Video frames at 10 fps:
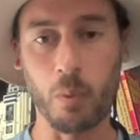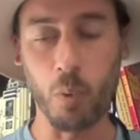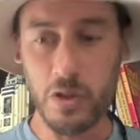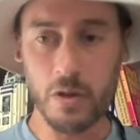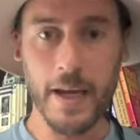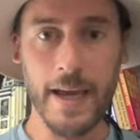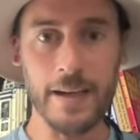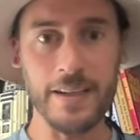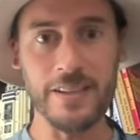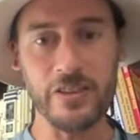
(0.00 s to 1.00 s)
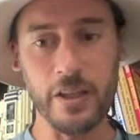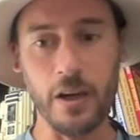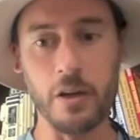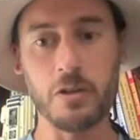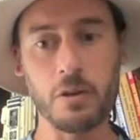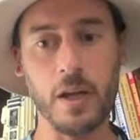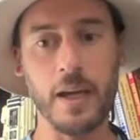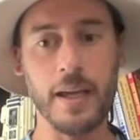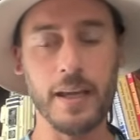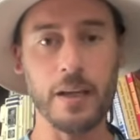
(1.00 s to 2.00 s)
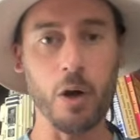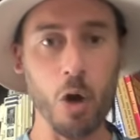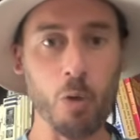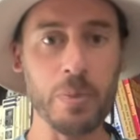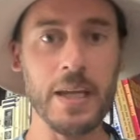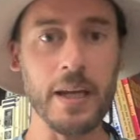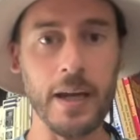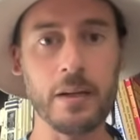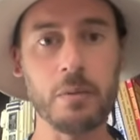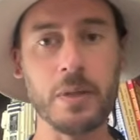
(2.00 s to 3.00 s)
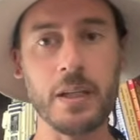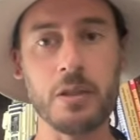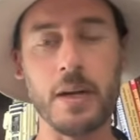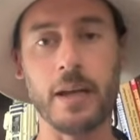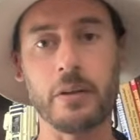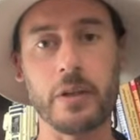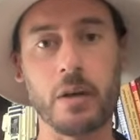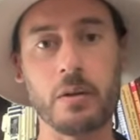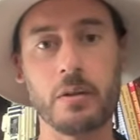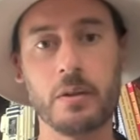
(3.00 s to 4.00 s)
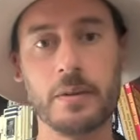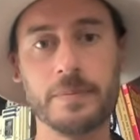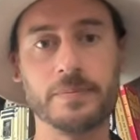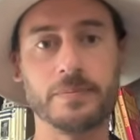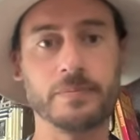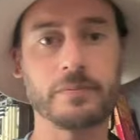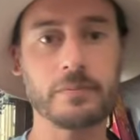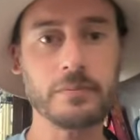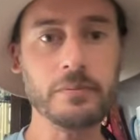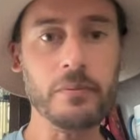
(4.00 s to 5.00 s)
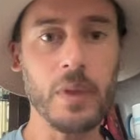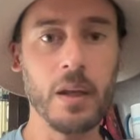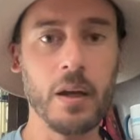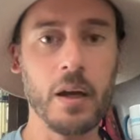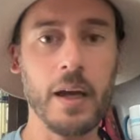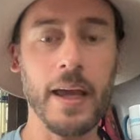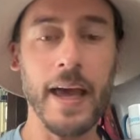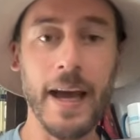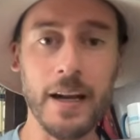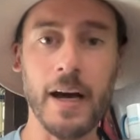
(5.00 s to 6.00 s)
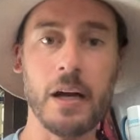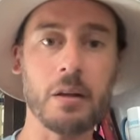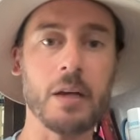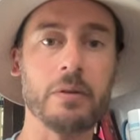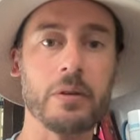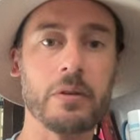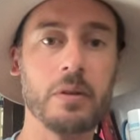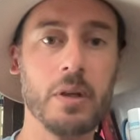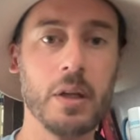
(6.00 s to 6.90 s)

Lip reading: Wizard Hat is the underlying OP item in Dragon's Tower at higher levels.